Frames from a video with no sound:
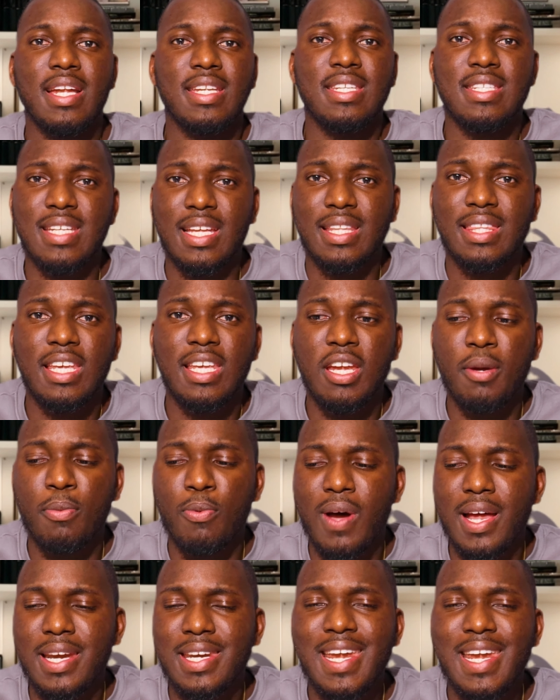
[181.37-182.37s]
that is
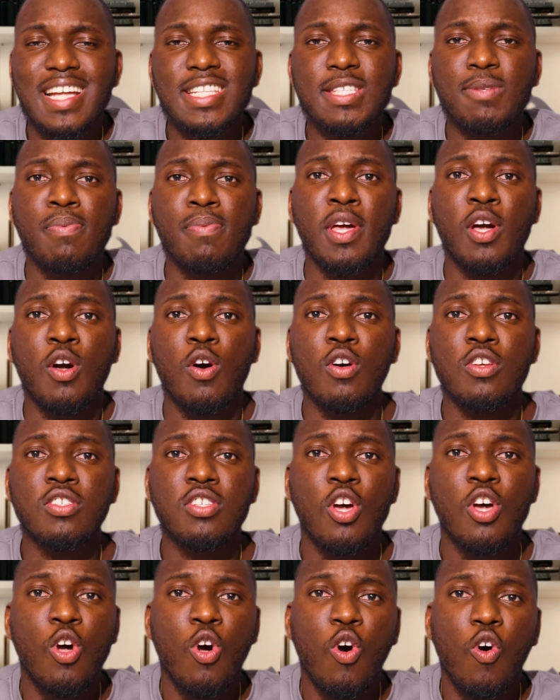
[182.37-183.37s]
attainable, and that's
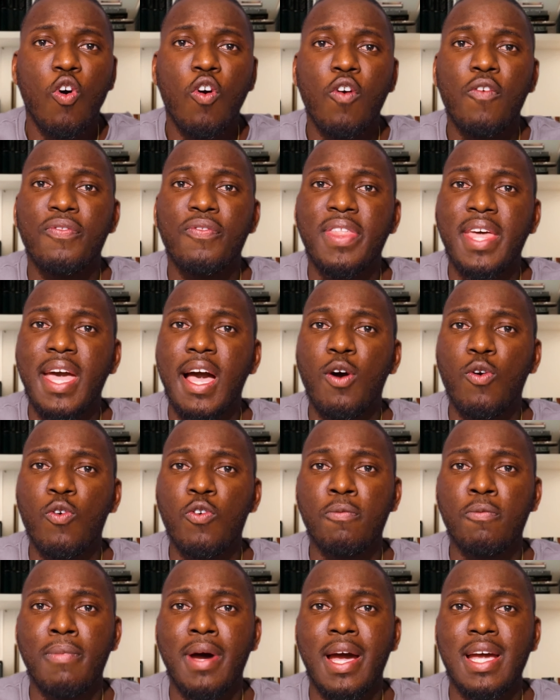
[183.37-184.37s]
because of their
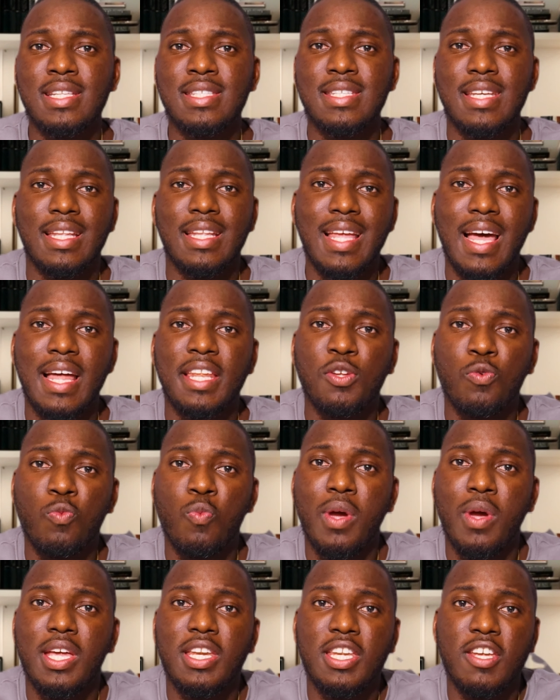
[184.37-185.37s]
own mindset and the
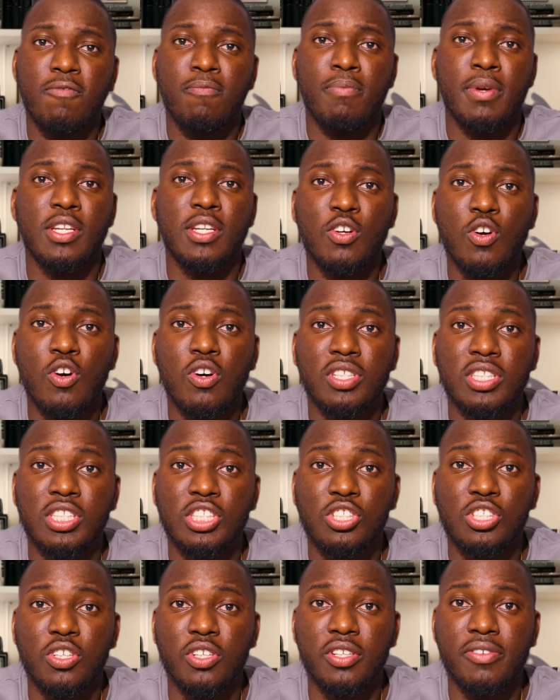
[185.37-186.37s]
way they've been
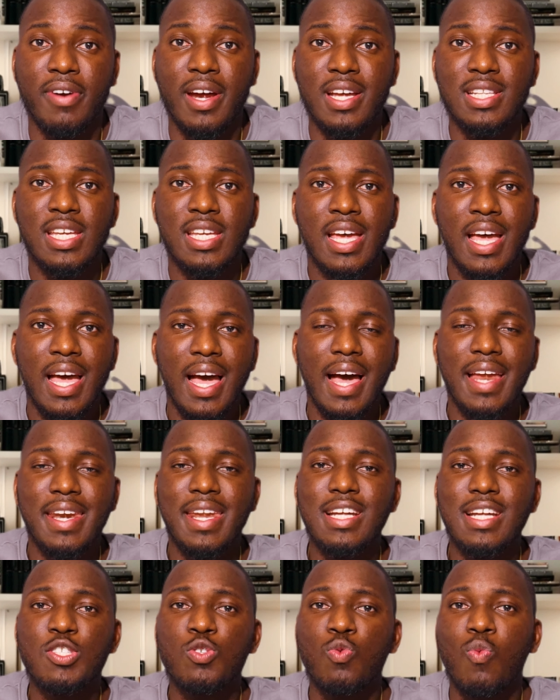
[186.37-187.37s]
conditioned, right? And
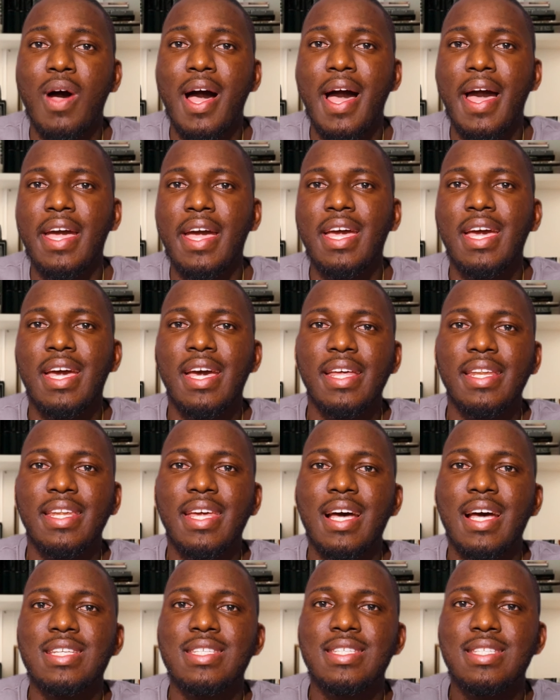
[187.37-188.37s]
that's why
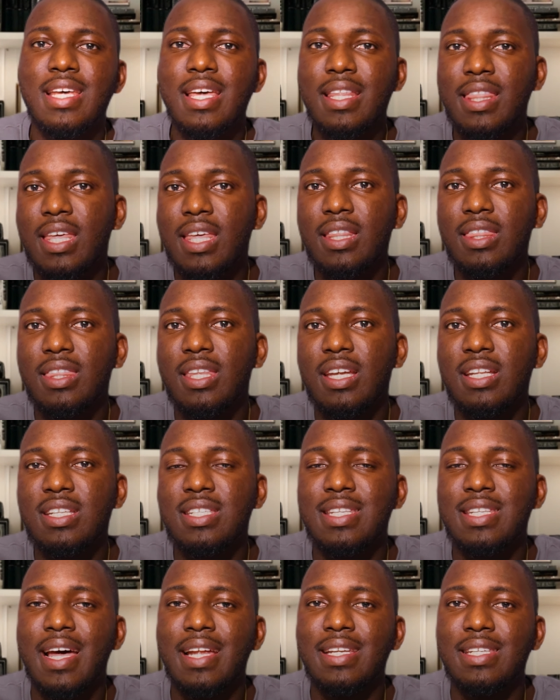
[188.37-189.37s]
there are certain
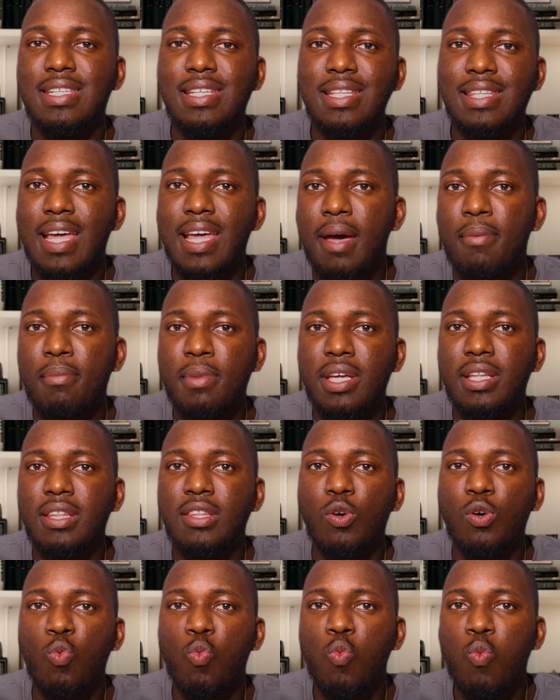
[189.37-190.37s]
things that
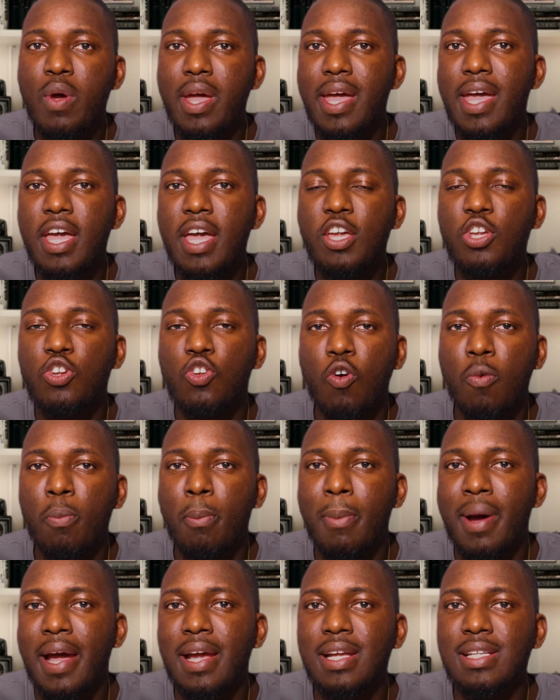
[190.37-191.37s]
determine the way
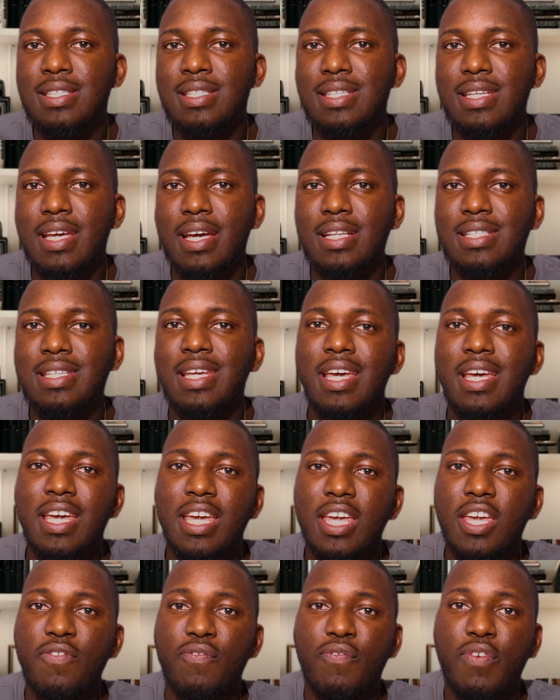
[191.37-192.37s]
your mindset
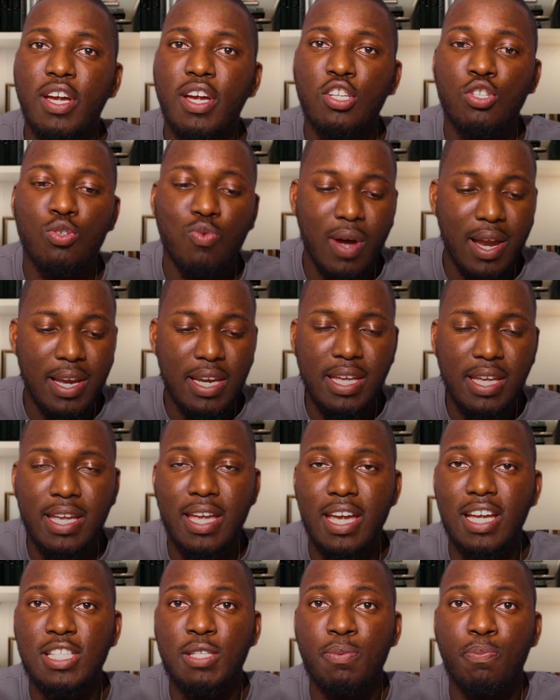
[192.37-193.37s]
eventually
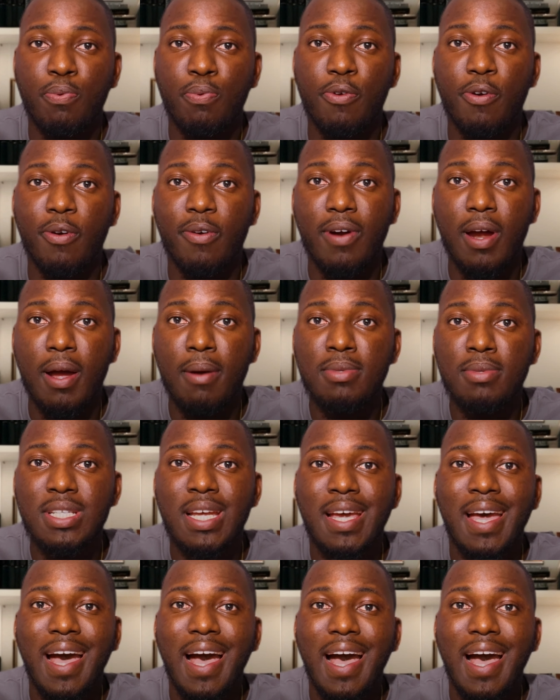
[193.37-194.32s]
gets programmed,